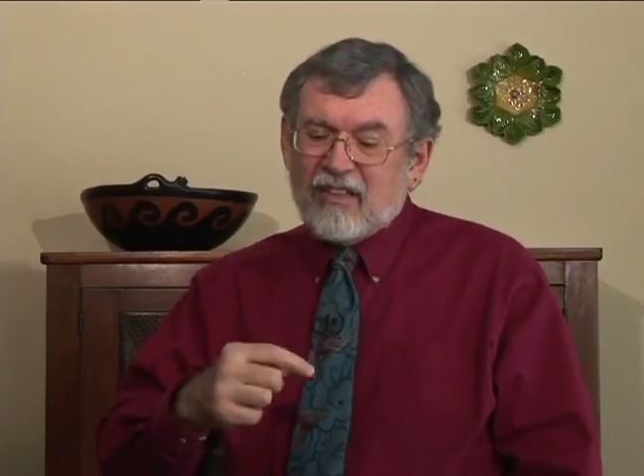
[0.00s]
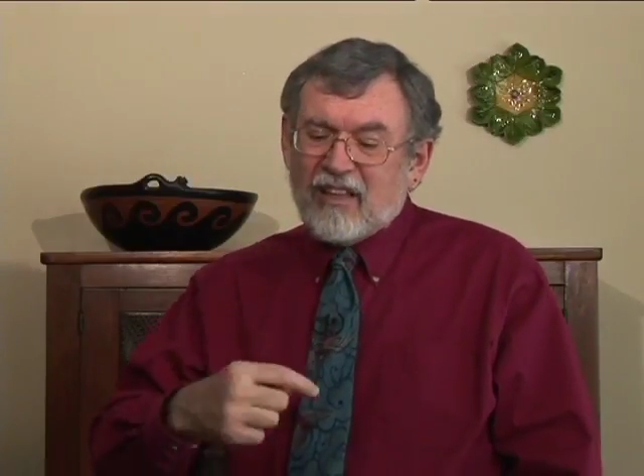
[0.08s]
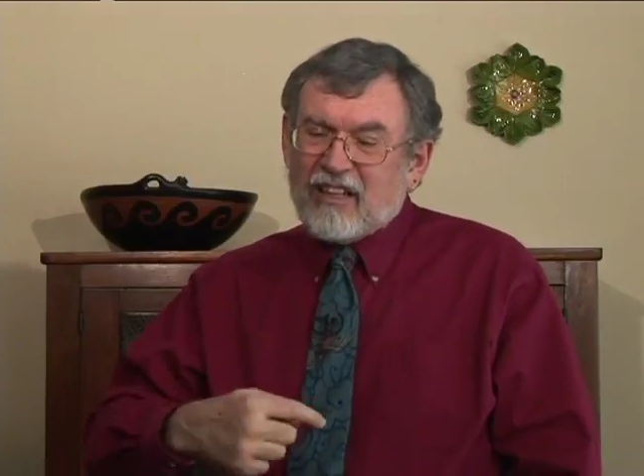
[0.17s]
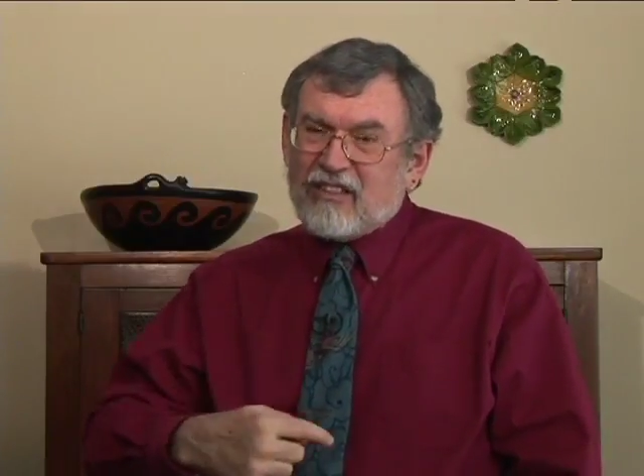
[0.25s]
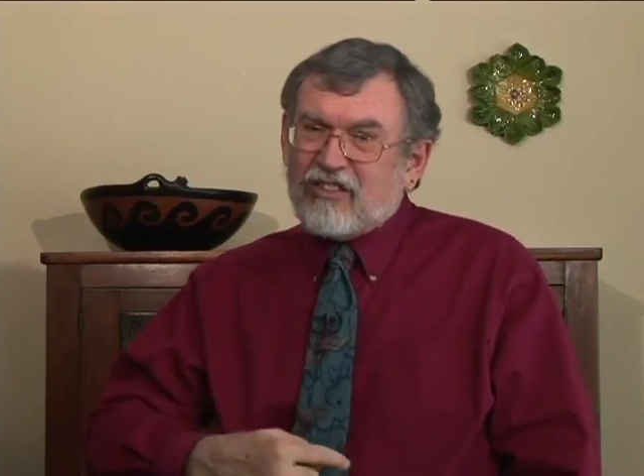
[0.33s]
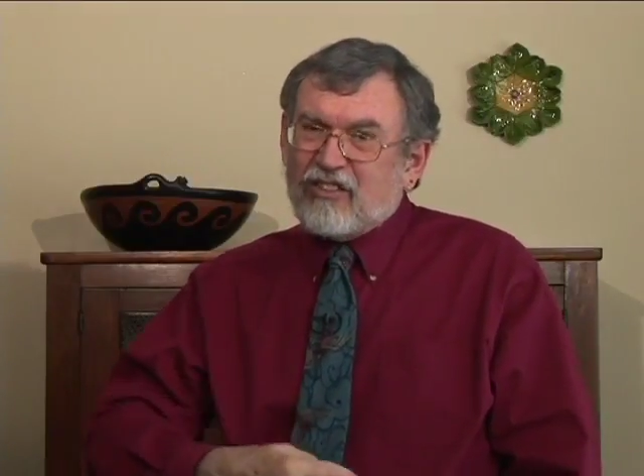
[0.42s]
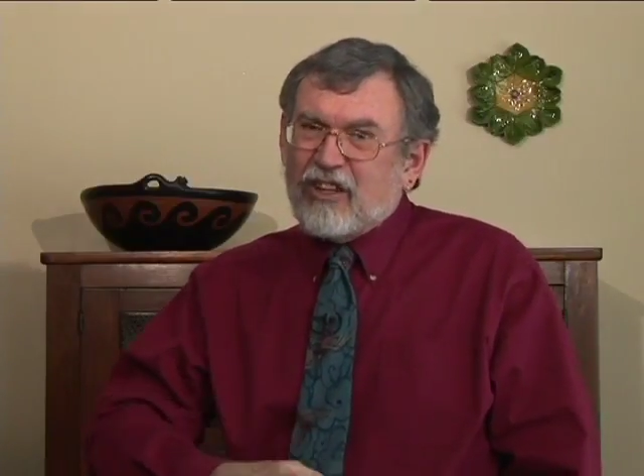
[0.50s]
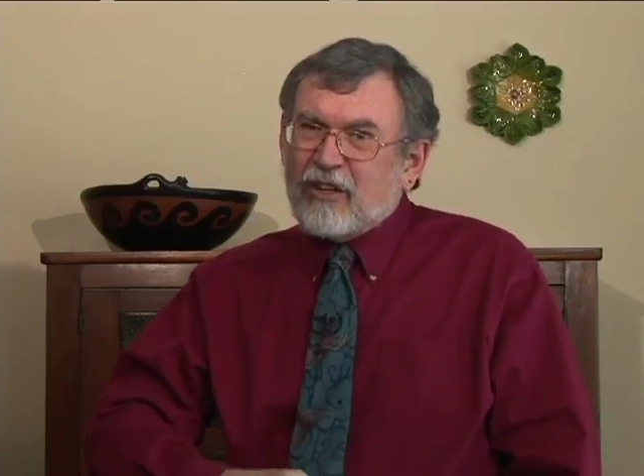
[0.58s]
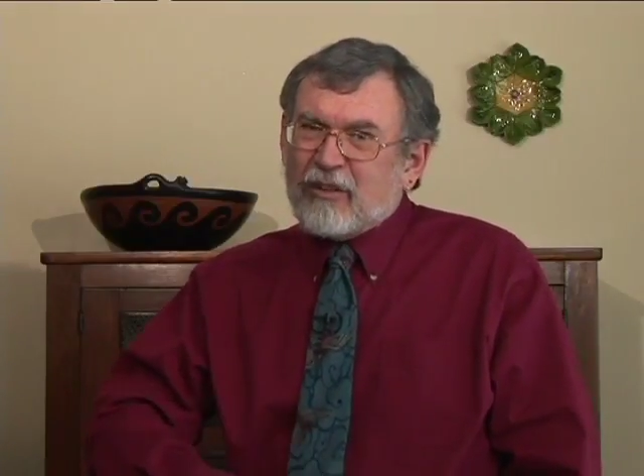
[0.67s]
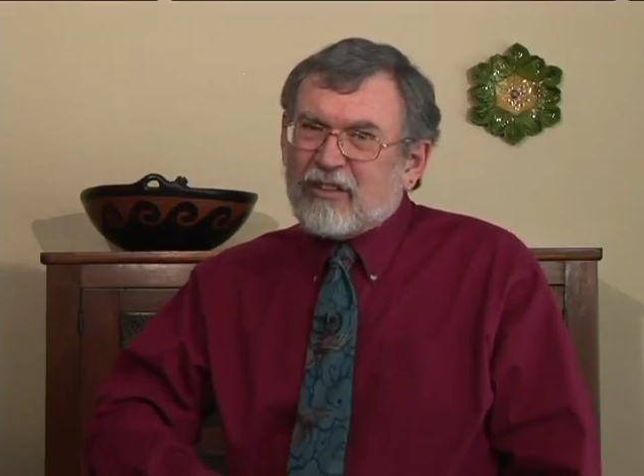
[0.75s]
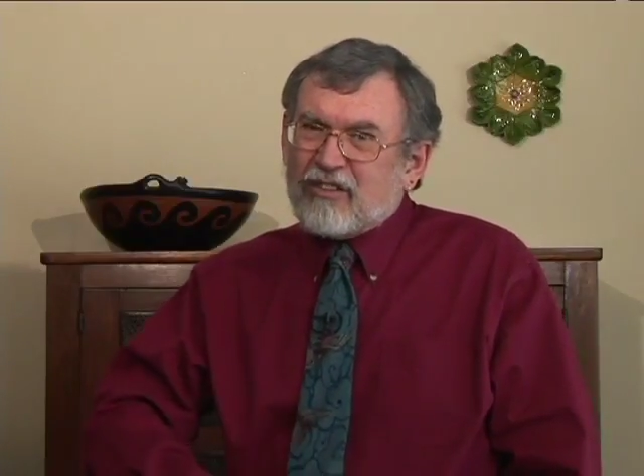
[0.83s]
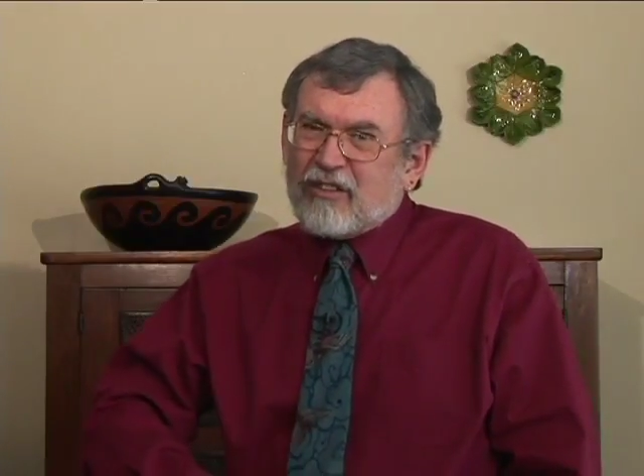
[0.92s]
That
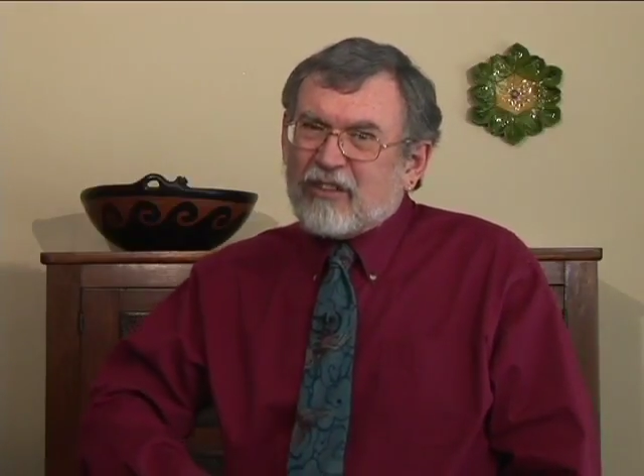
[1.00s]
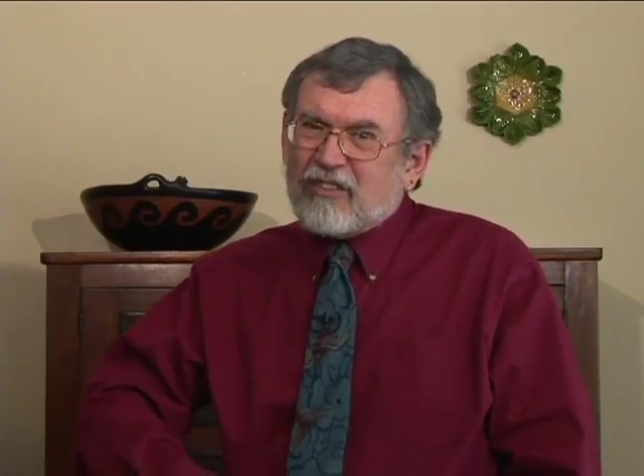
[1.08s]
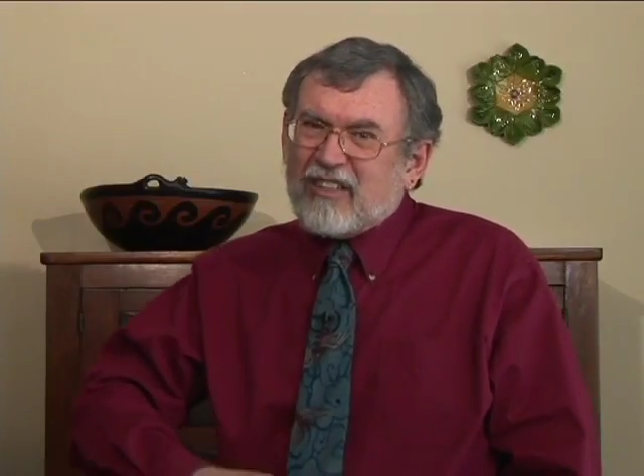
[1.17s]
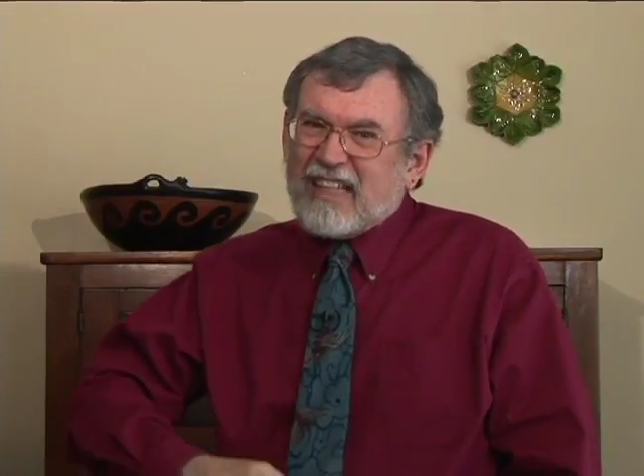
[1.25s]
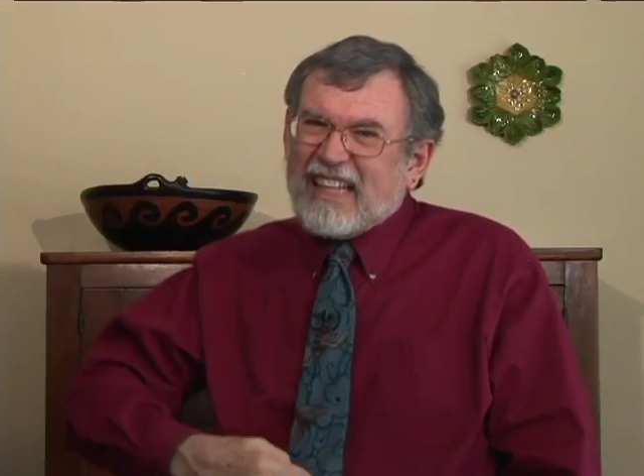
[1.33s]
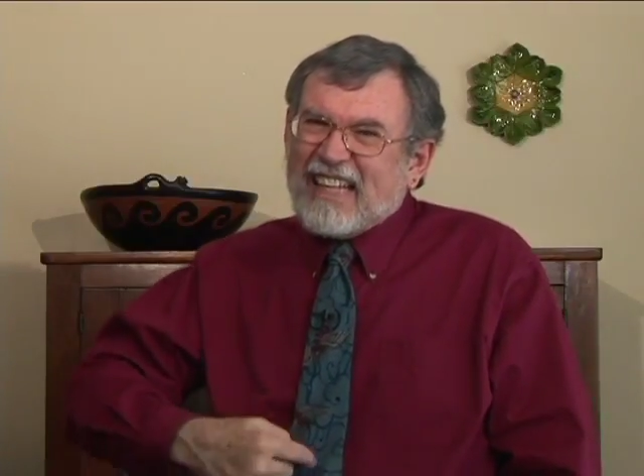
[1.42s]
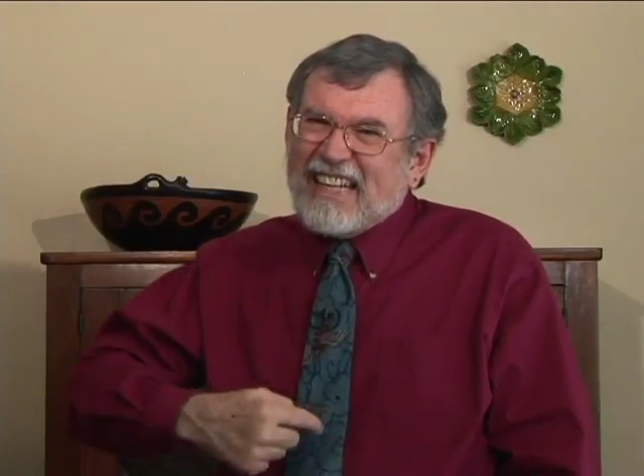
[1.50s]
secret starts to